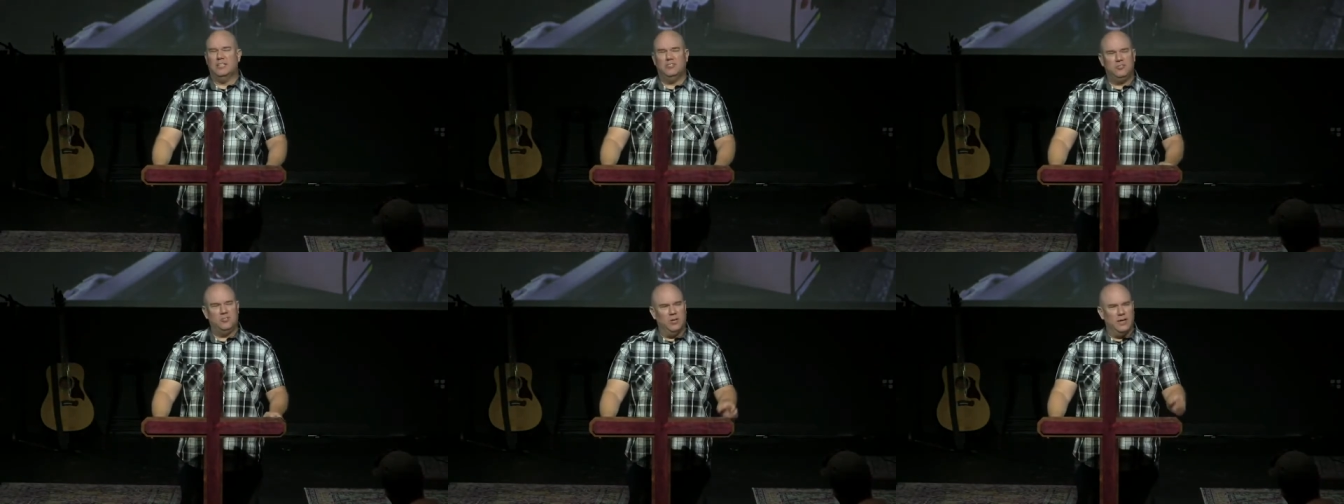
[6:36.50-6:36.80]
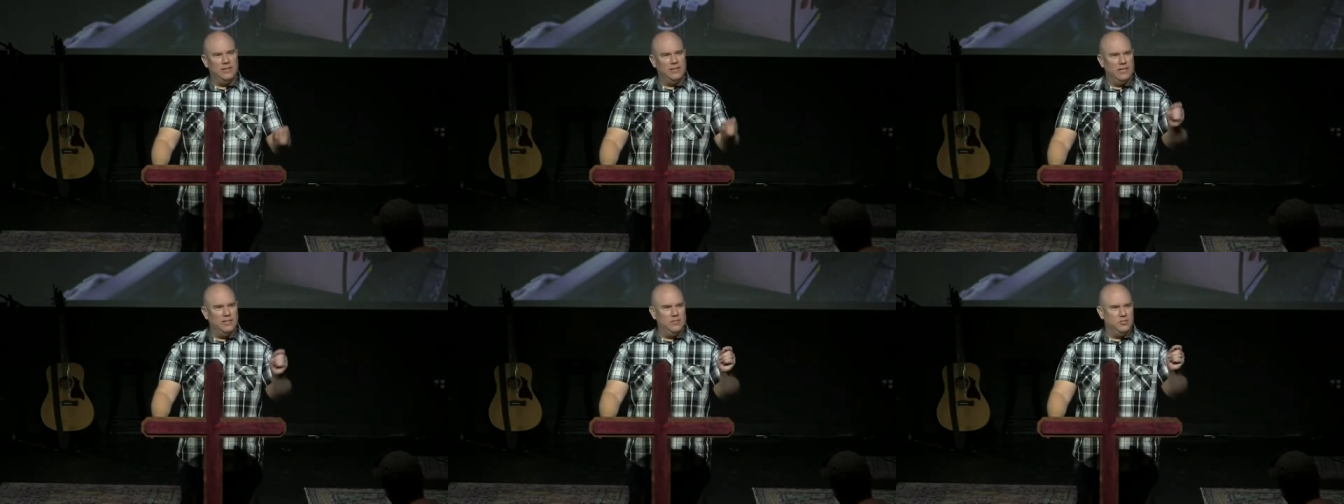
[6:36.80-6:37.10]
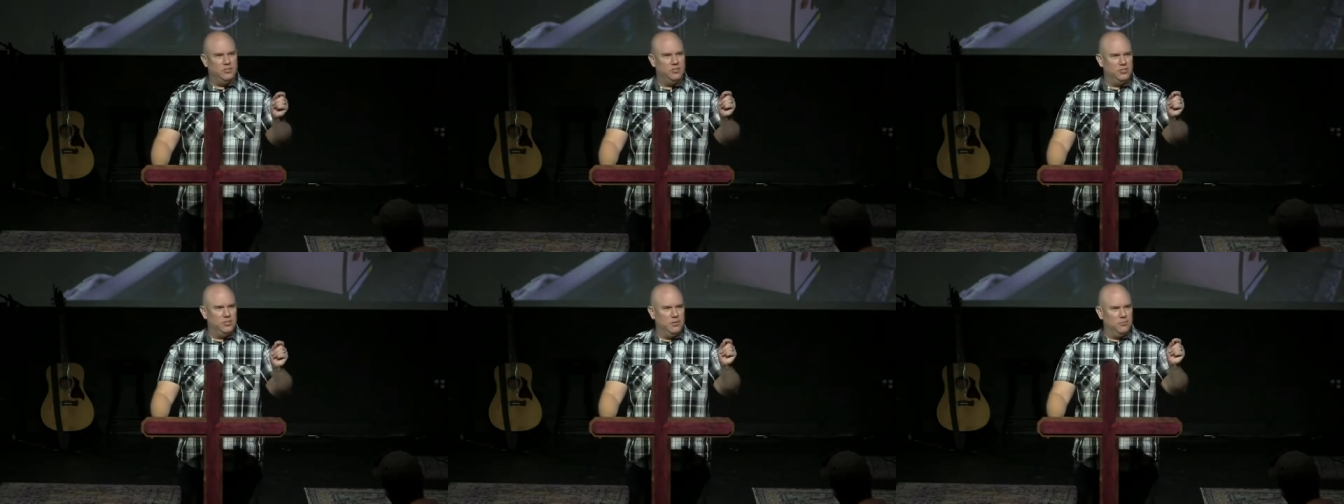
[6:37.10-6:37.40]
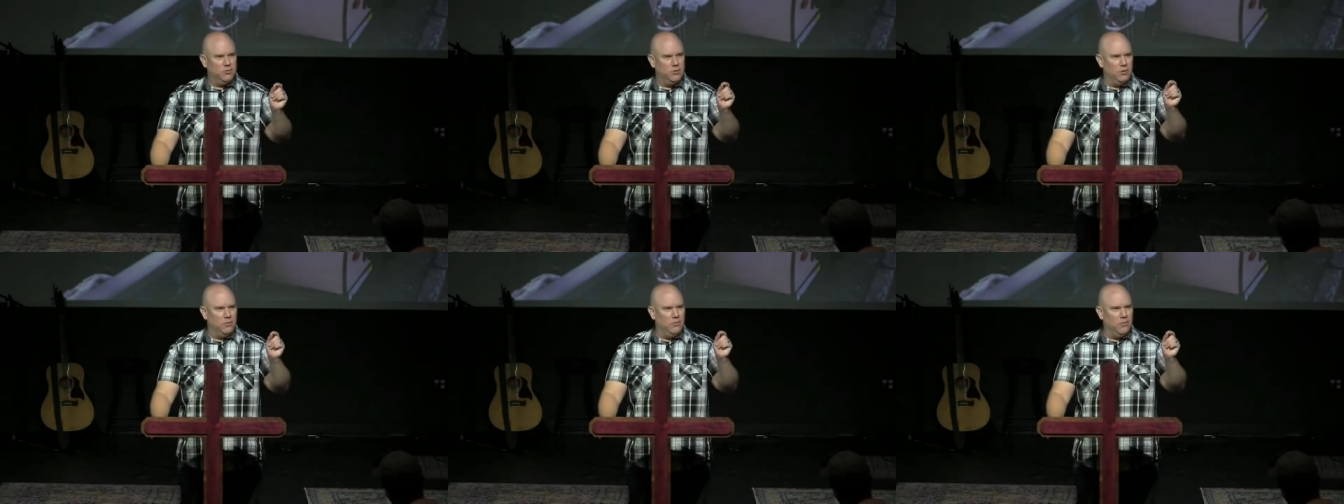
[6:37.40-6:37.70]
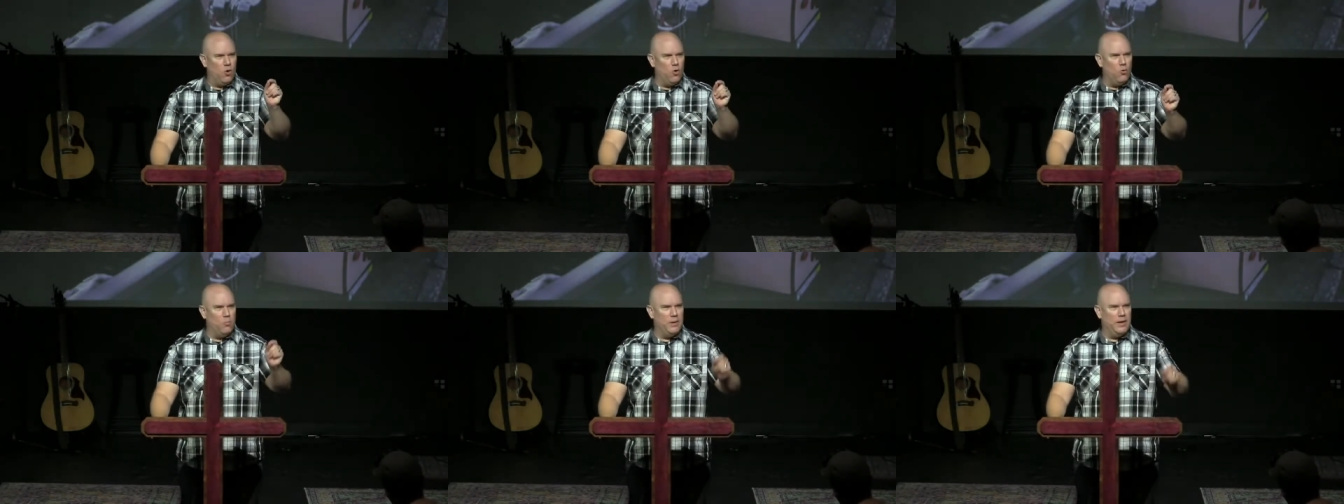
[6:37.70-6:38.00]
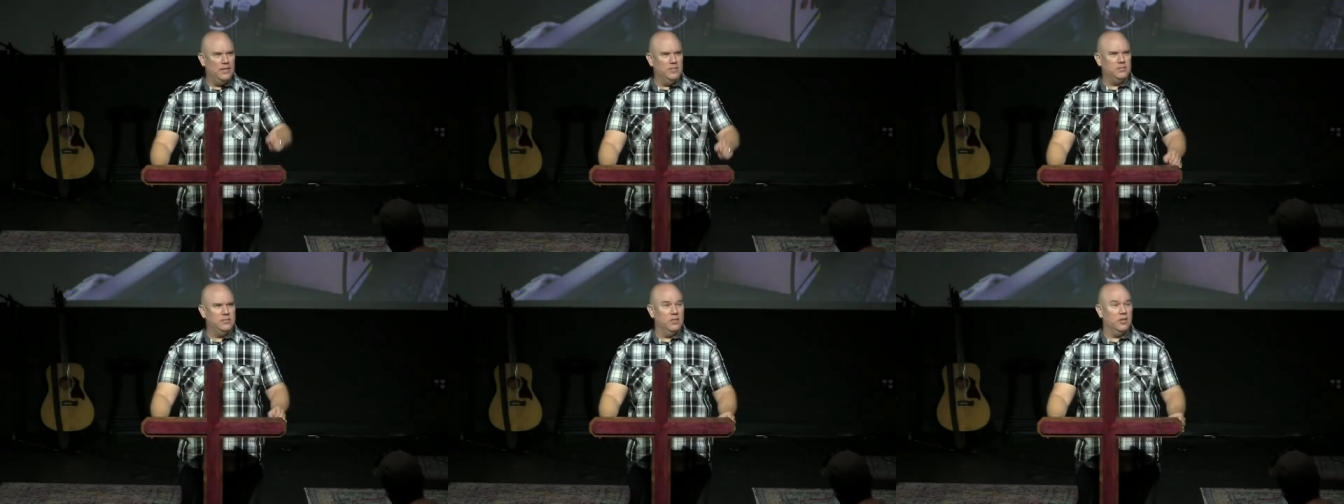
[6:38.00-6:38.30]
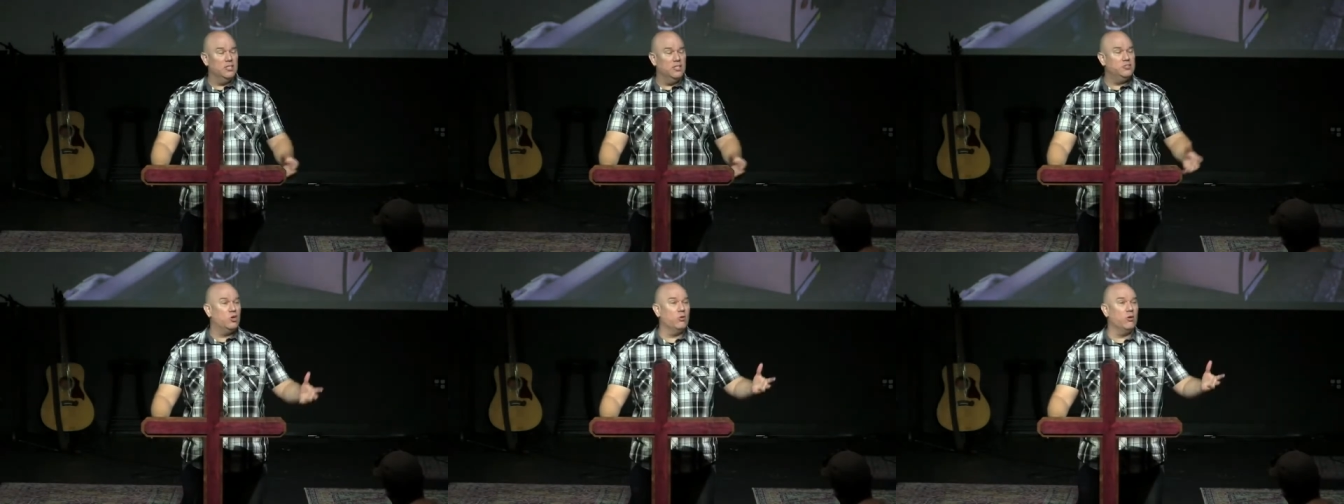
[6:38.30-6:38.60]
But I still had that shiver of hope. And I
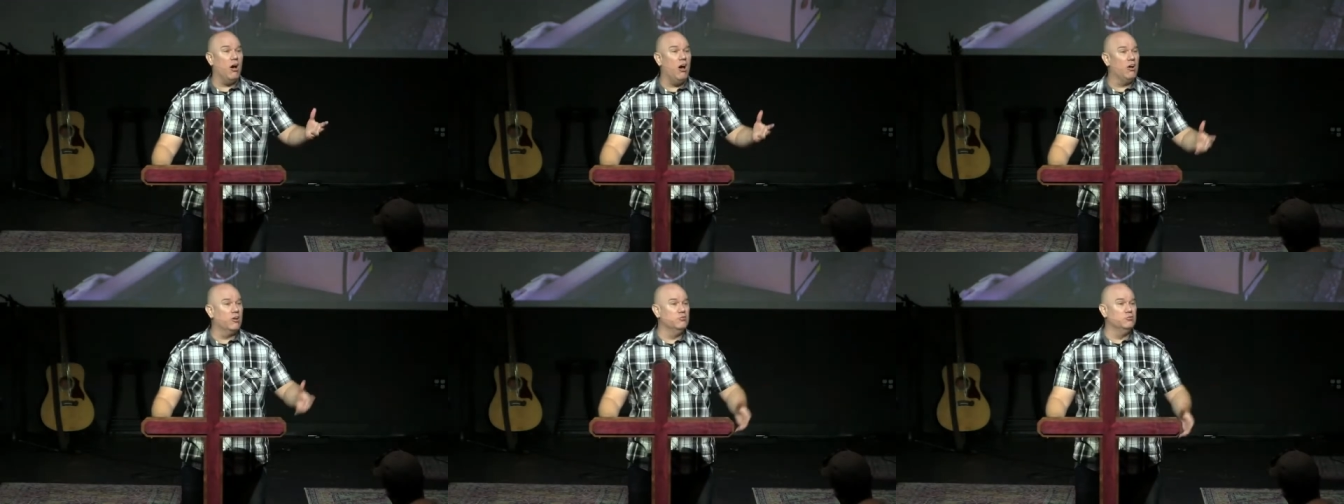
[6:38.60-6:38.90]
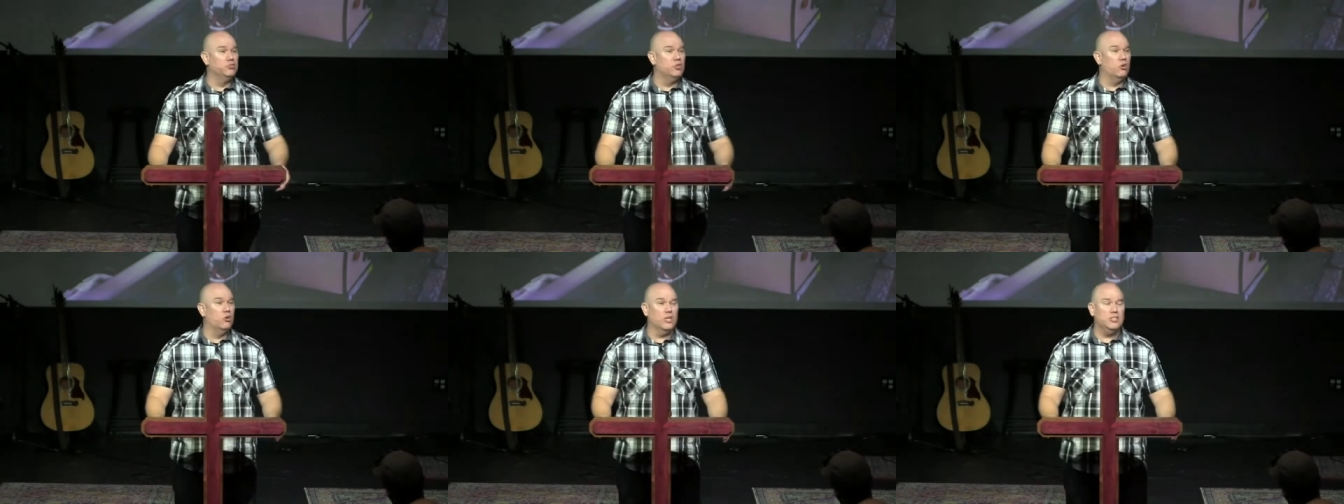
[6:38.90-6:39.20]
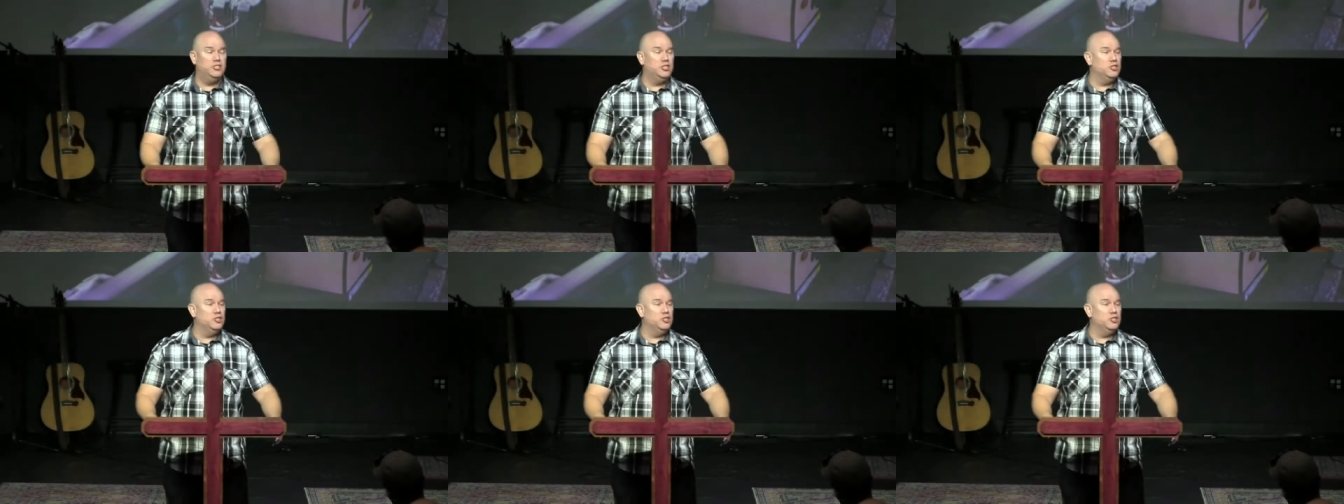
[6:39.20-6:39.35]
said, let's go to AutoZone.